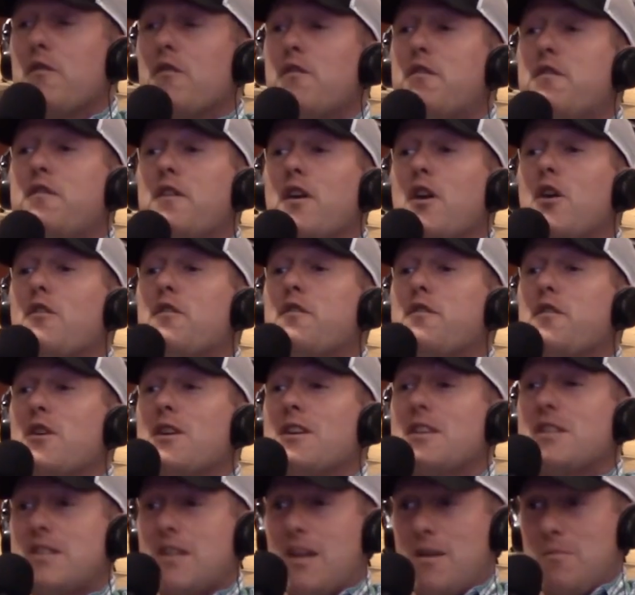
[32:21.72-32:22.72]
Feel
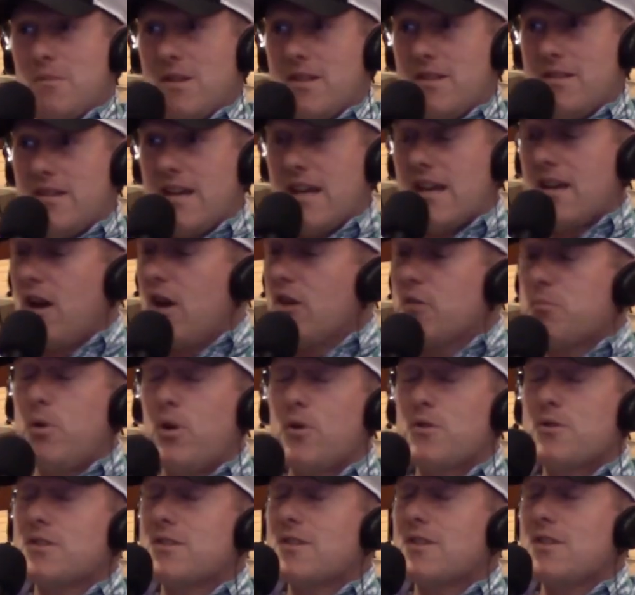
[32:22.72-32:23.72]
free to send me the data. I'll
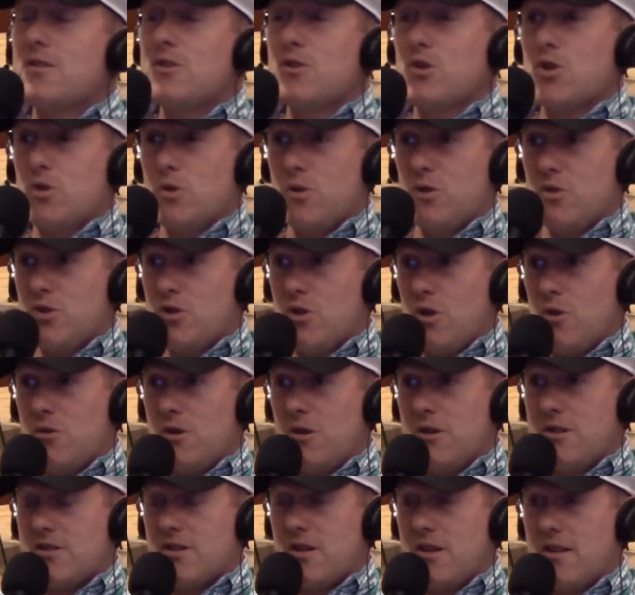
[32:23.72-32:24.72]
post it in the show
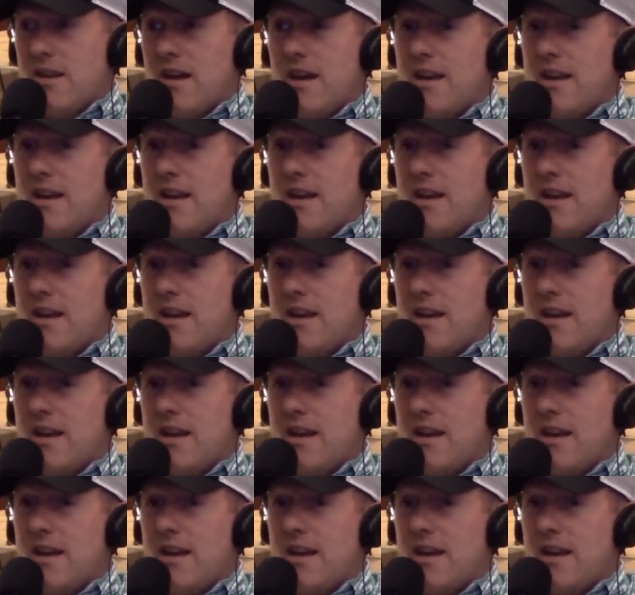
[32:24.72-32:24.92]
notes on that.